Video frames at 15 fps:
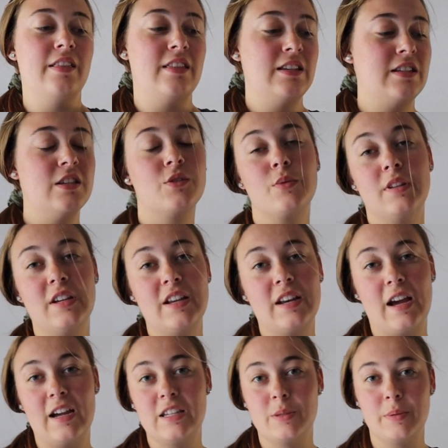This is really
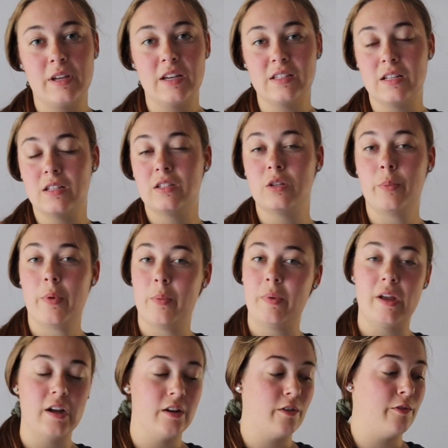nice because it's super
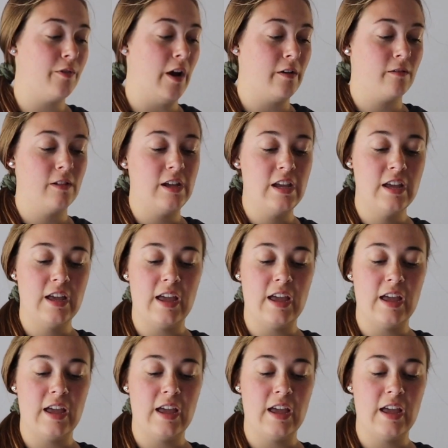beginner friendly.